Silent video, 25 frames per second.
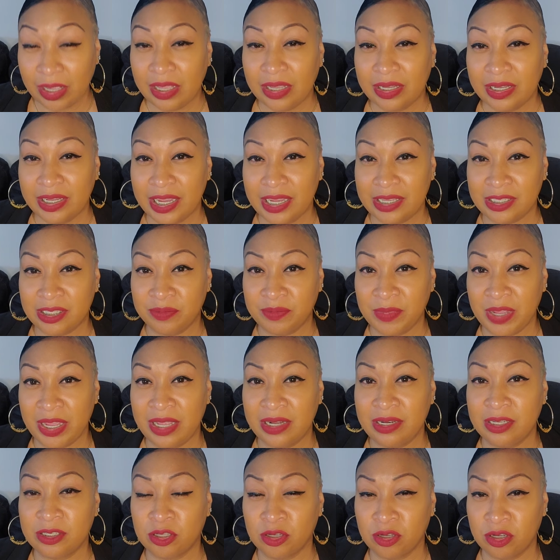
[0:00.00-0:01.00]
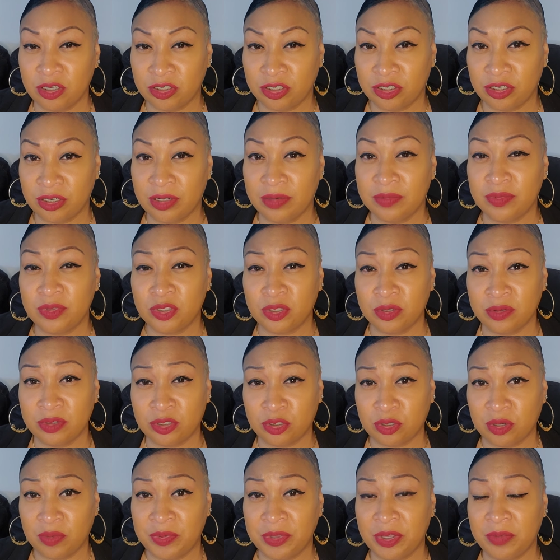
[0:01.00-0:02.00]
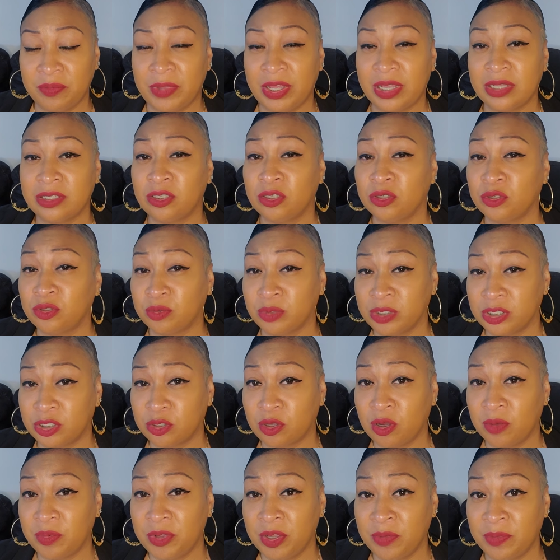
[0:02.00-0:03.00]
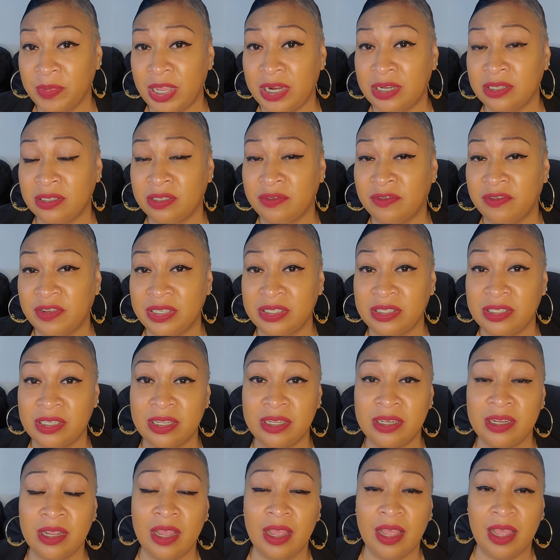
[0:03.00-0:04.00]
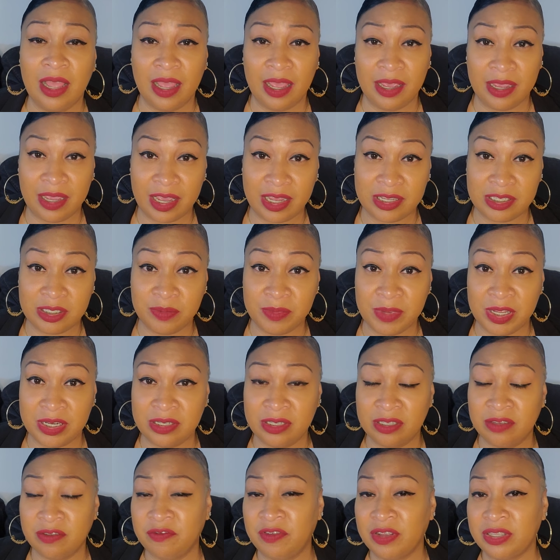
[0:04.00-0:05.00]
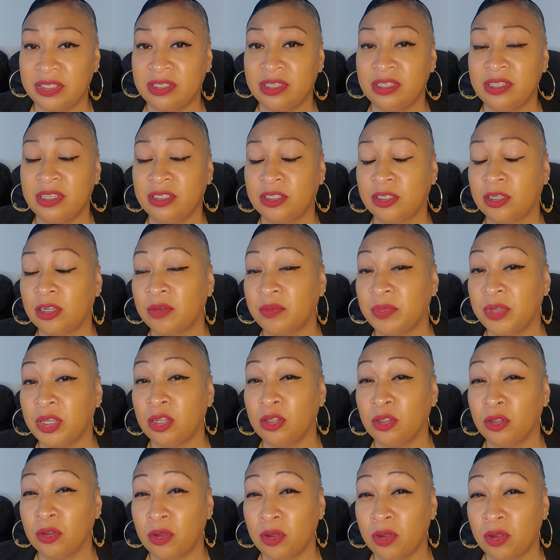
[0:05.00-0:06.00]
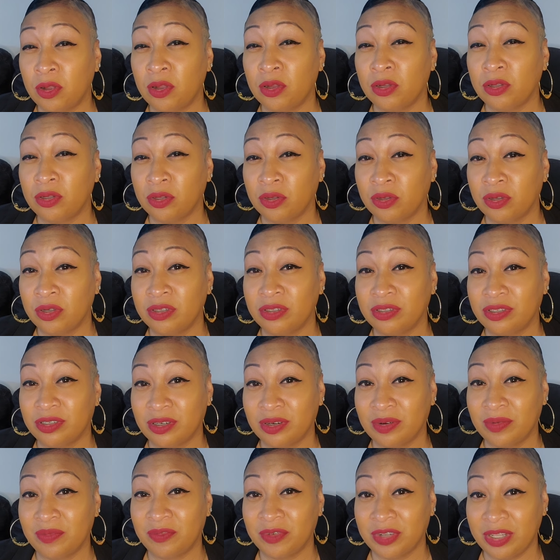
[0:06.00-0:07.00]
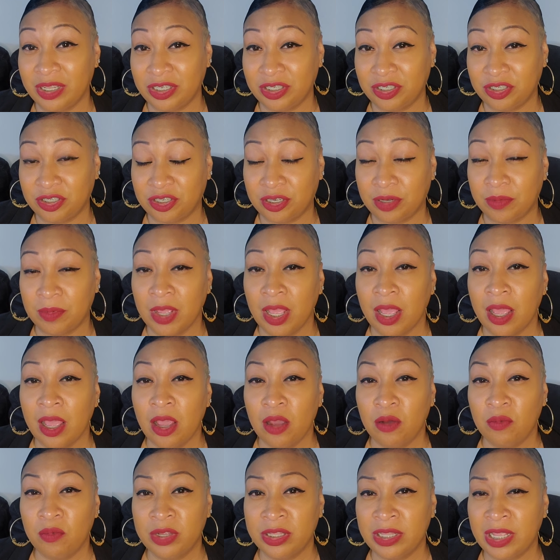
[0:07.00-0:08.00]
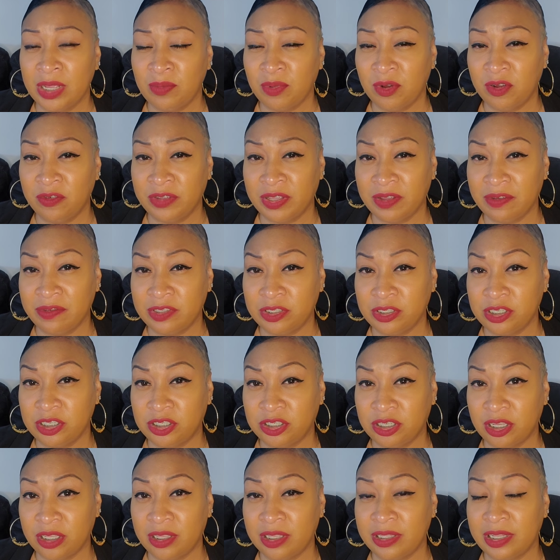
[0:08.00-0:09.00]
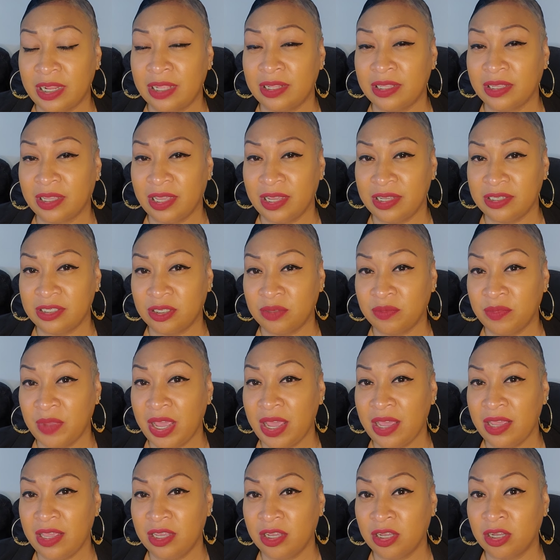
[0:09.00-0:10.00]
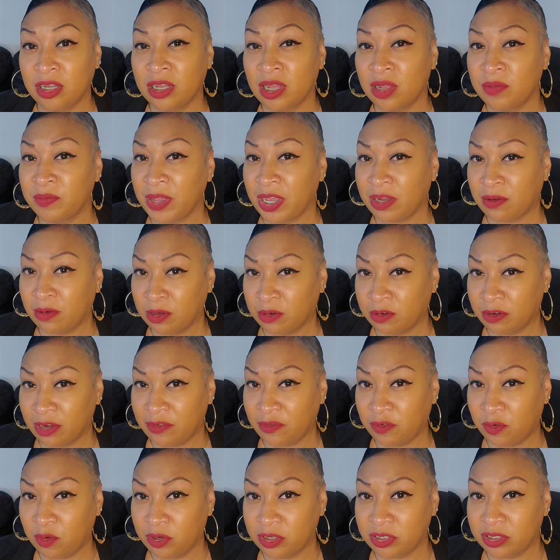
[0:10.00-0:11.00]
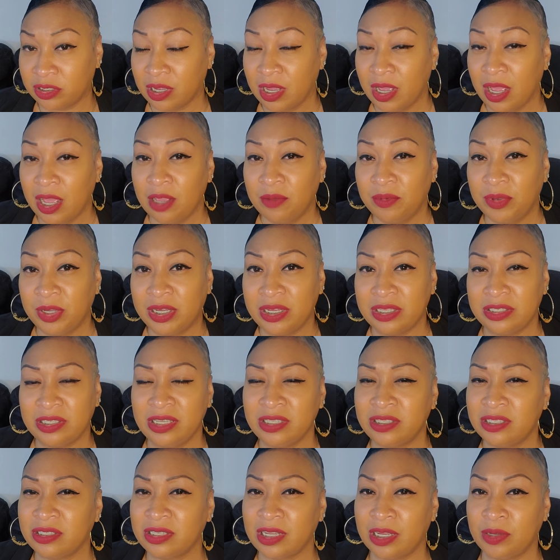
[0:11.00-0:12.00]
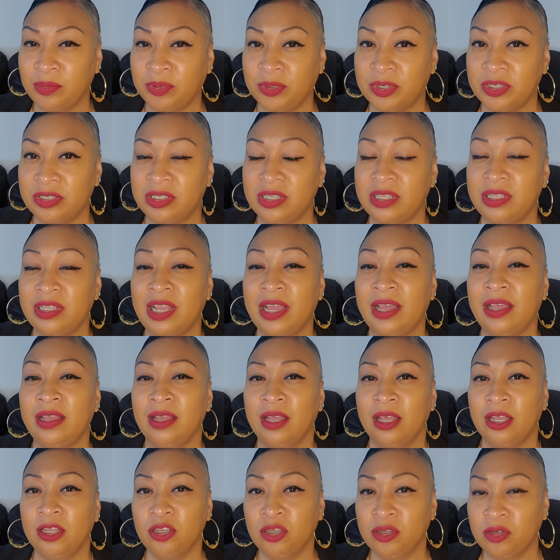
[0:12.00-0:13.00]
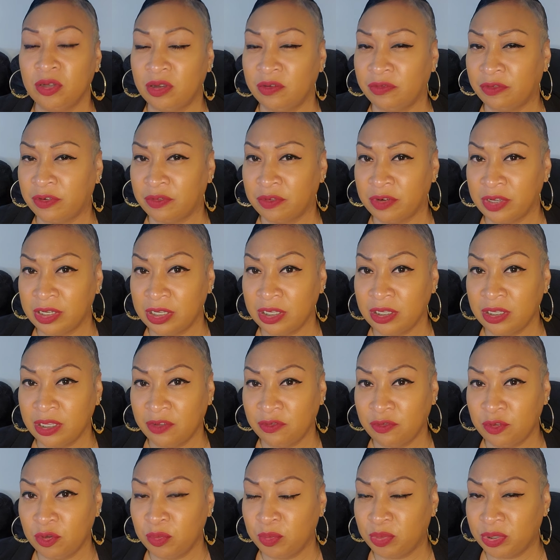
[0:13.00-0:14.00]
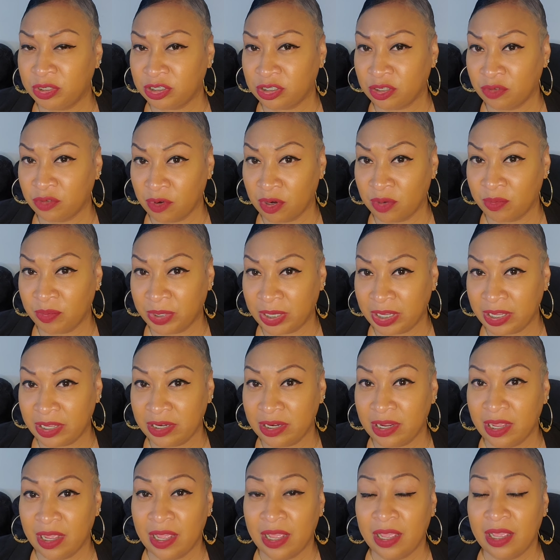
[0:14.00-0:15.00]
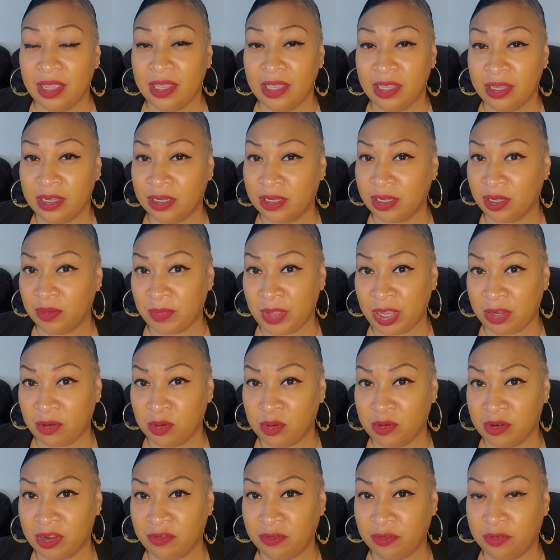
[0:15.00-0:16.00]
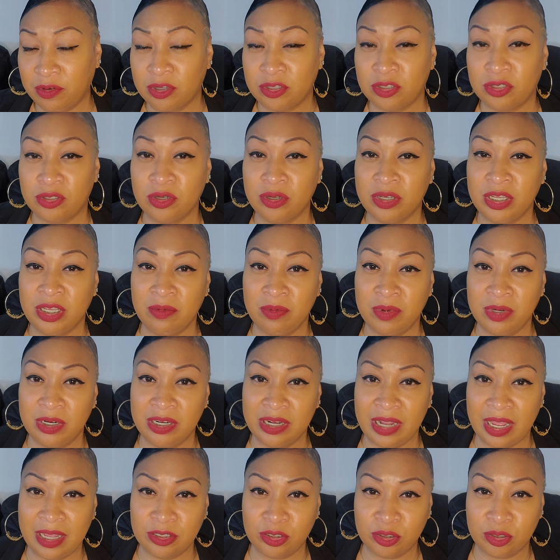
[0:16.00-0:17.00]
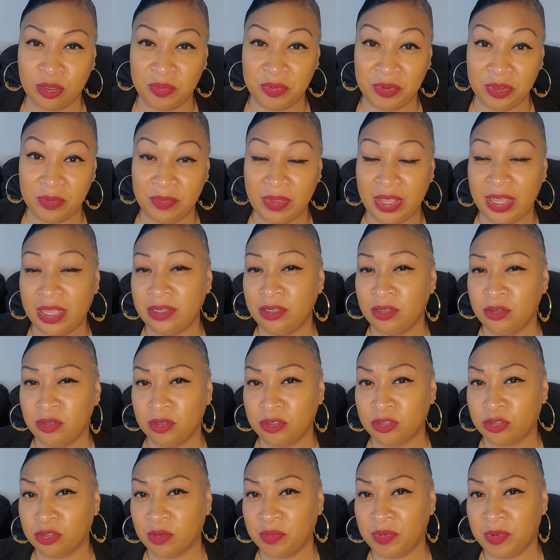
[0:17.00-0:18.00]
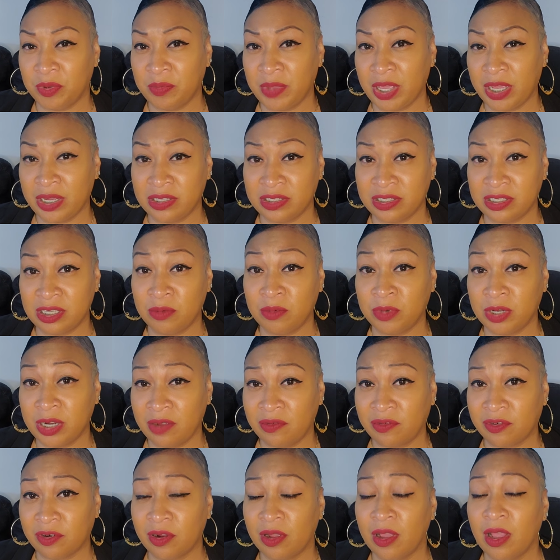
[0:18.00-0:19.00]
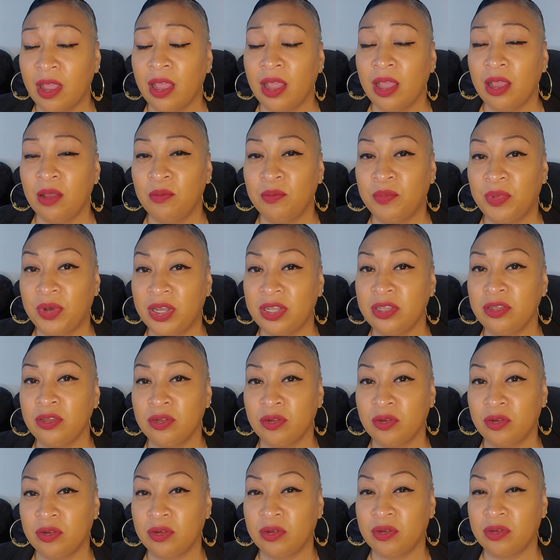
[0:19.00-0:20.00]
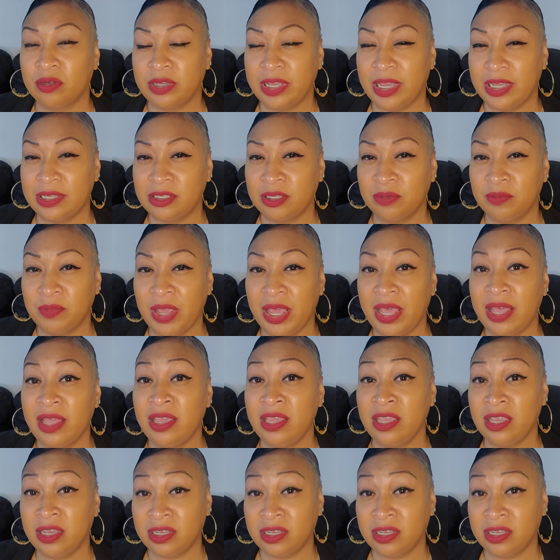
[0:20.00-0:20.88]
Cancer man is long-term, so is Scorpio man. So when Scorpio man is invested and Cancer man is invested, this is going to be a long, long-term relationship. When they both give it to each other, now the Cancer man, he could come back with great force because he's the type of person that, you know, if you push the wrong button, he could come back with great force. So he would allow Scorpio man, you know, Scorpio man could say whatever, but, you know, Cancer man, he